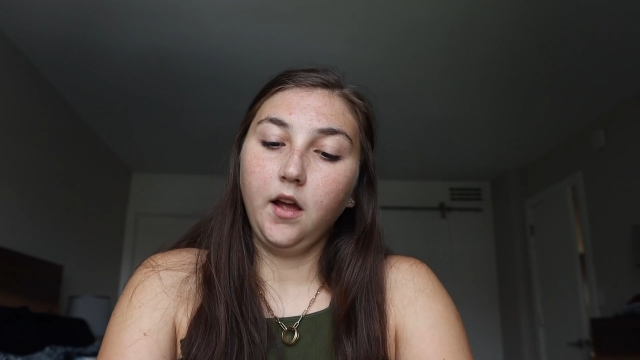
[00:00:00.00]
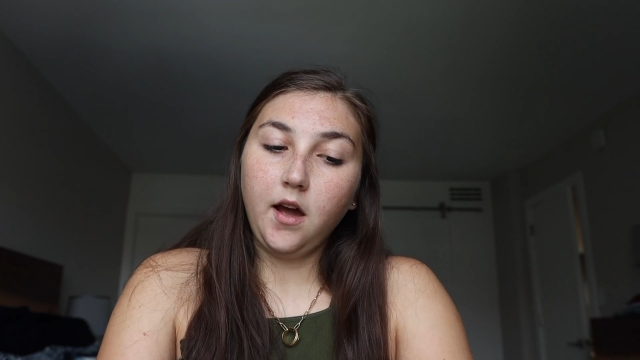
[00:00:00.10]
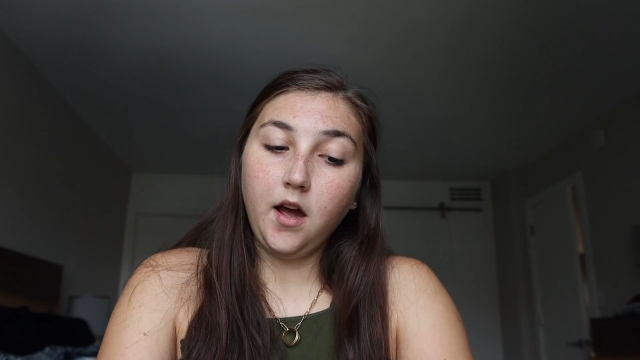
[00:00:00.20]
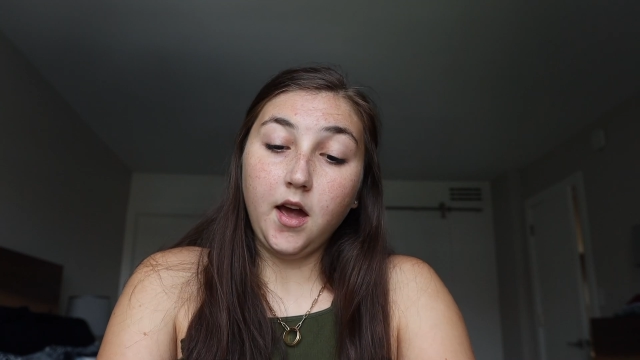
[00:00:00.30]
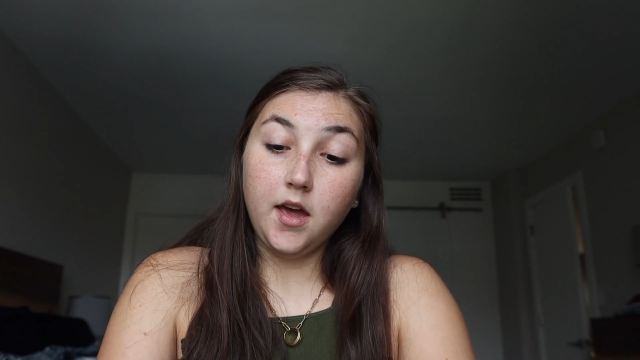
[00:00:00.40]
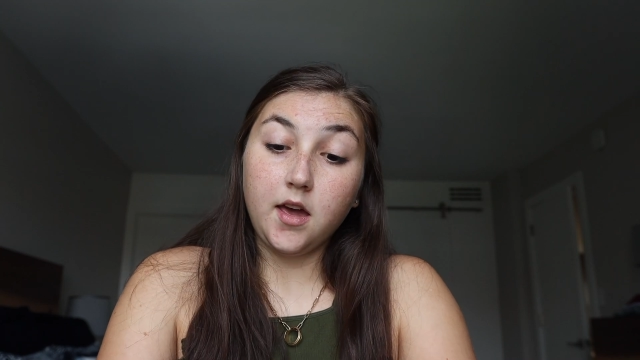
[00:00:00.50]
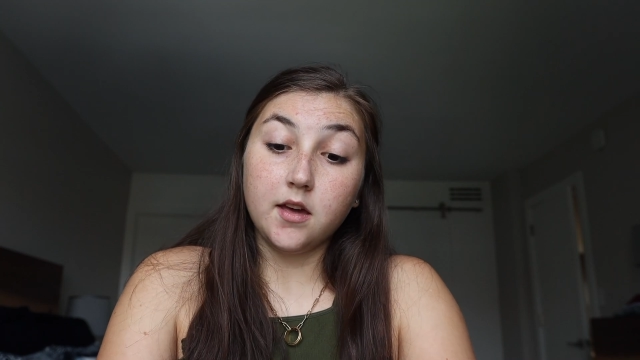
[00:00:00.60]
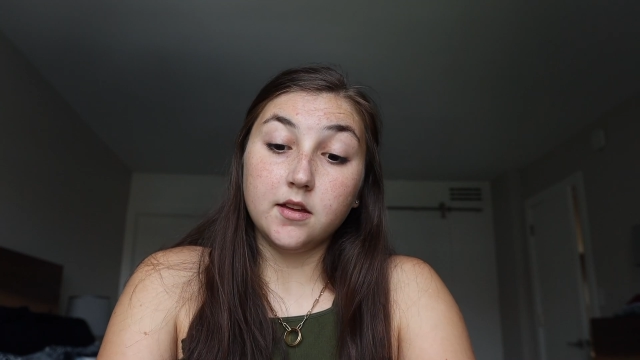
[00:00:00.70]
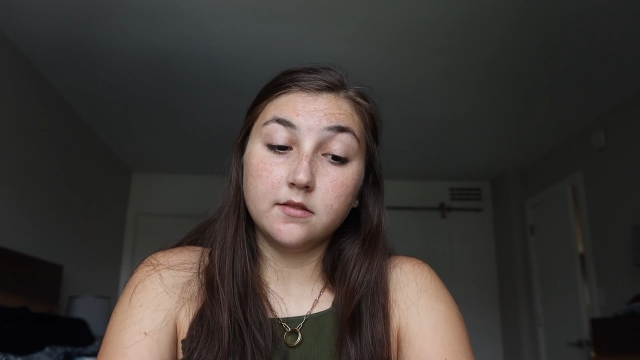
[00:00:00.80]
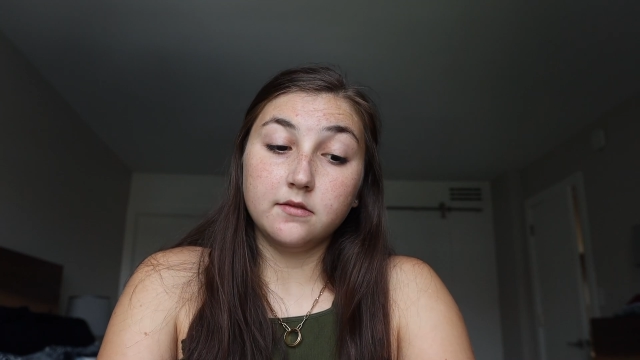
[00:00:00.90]

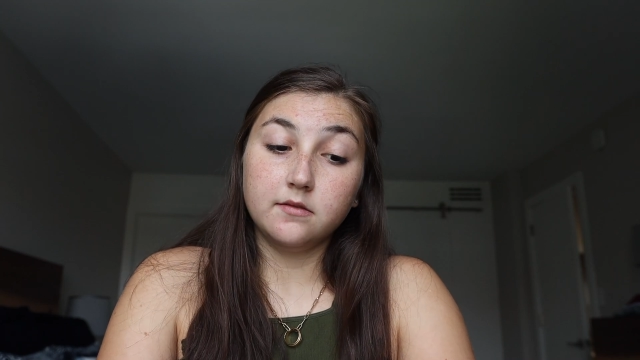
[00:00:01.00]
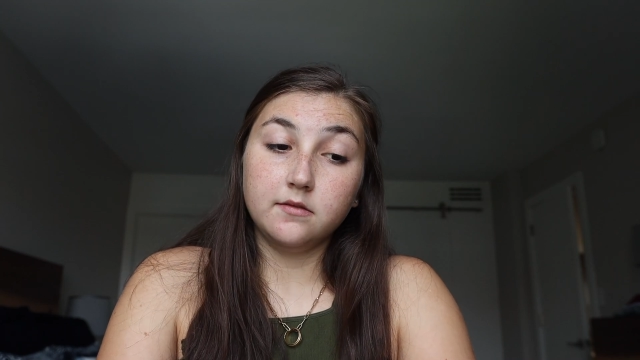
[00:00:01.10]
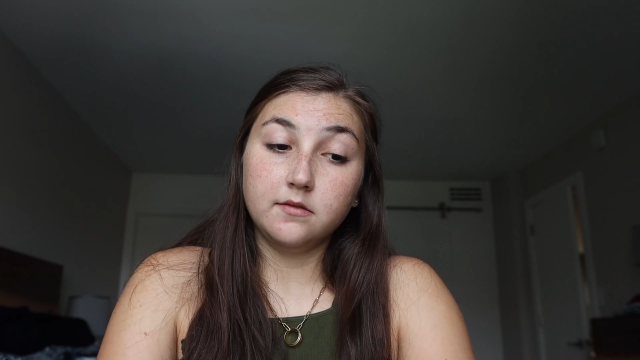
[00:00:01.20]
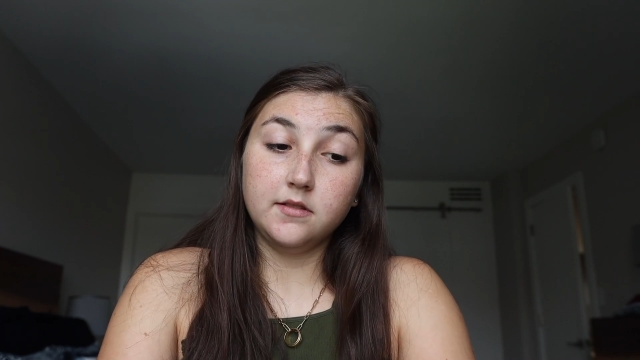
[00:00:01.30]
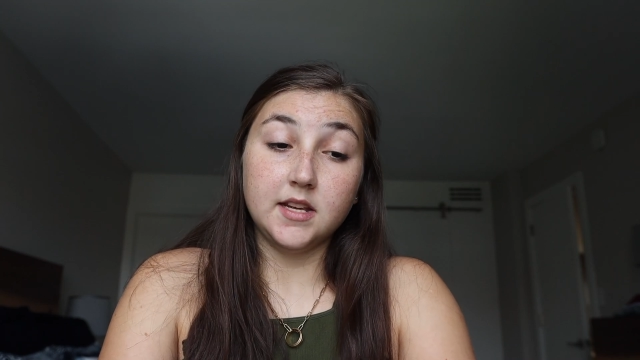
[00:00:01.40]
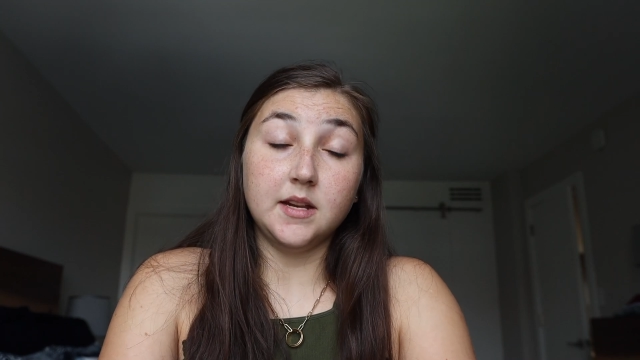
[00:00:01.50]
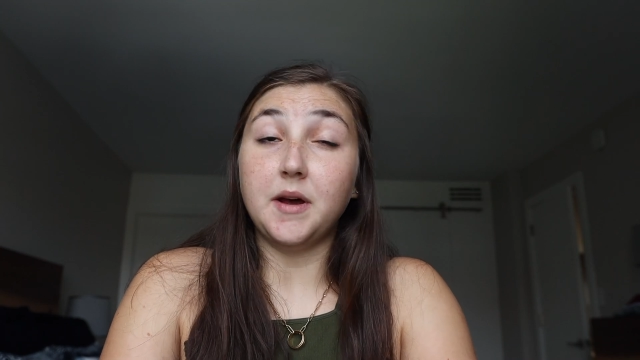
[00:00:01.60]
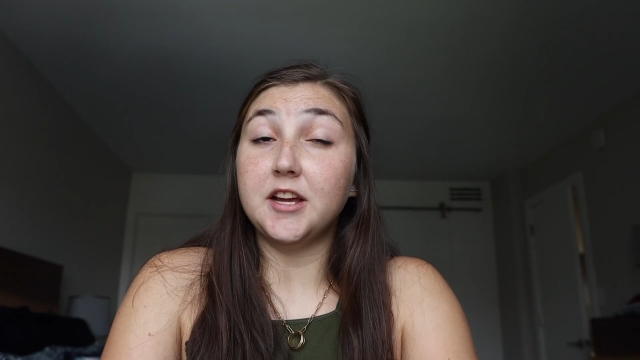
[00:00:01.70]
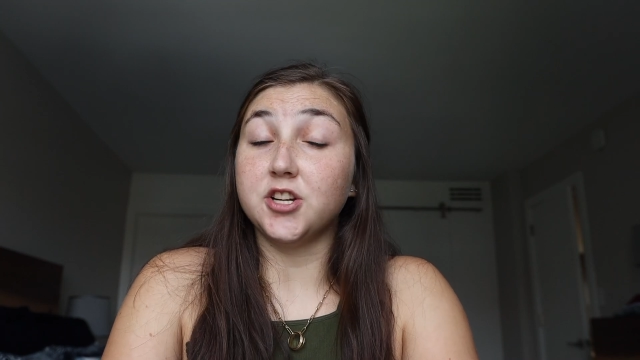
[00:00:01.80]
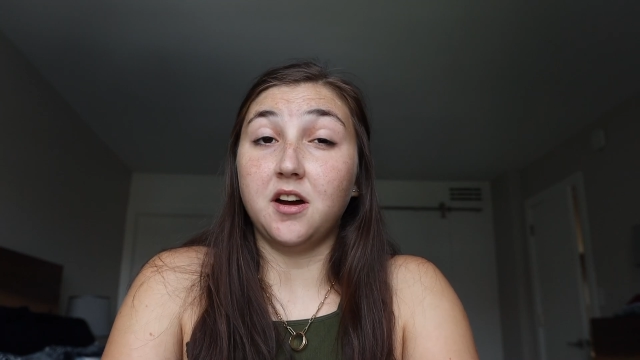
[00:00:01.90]
I did
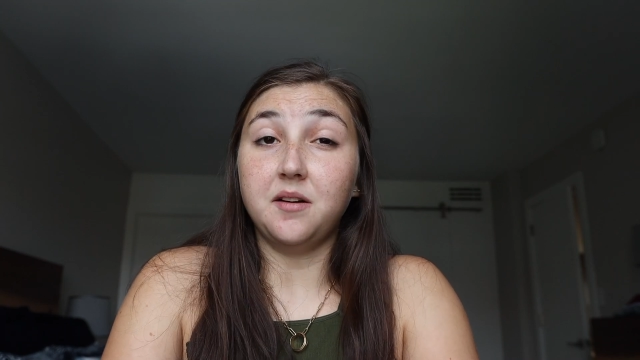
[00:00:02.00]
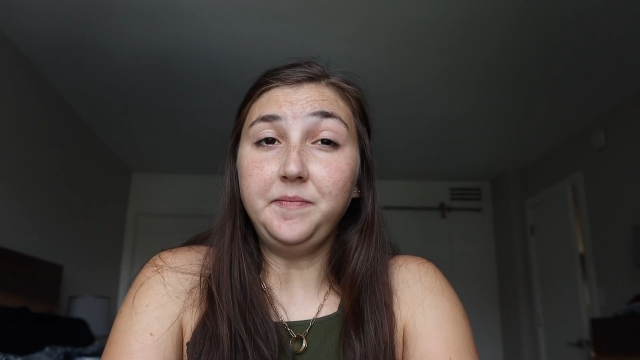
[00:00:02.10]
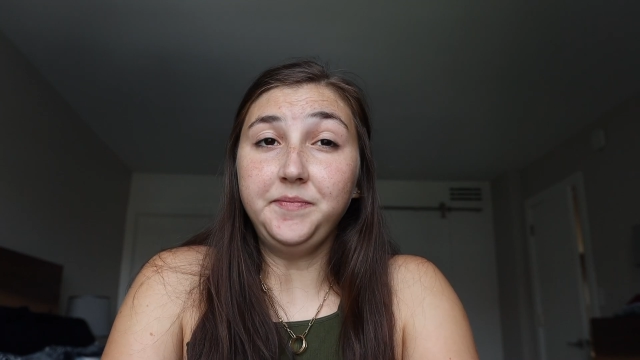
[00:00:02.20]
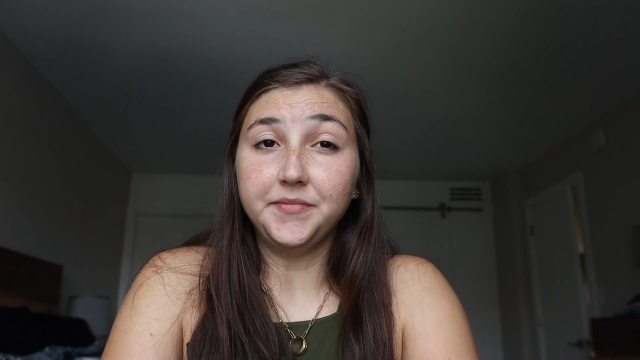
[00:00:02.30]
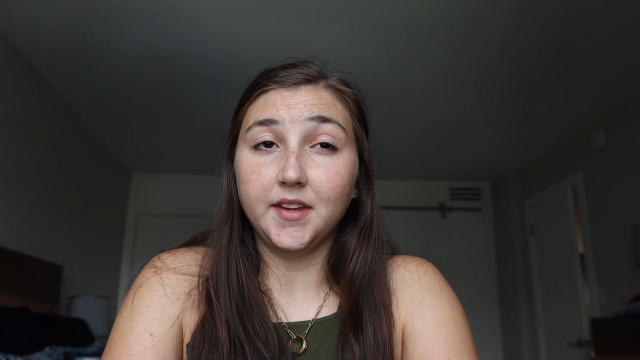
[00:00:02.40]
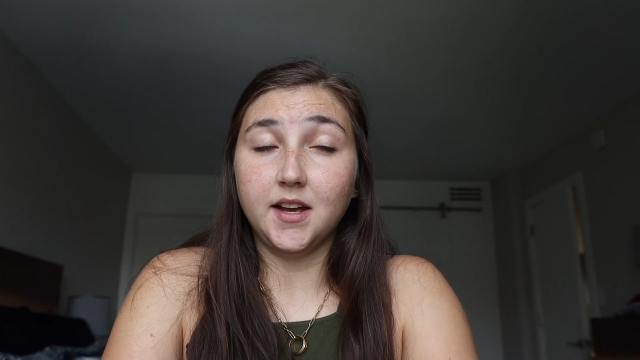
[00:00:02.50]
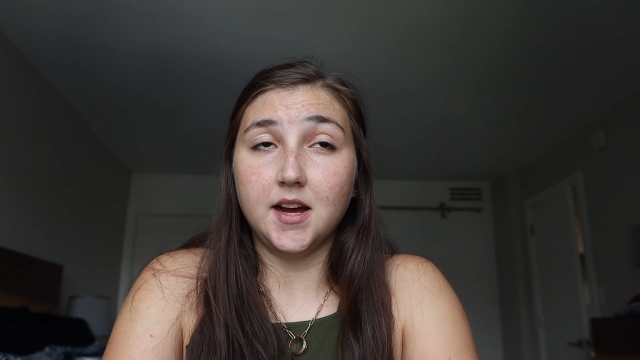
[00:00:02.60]
my job,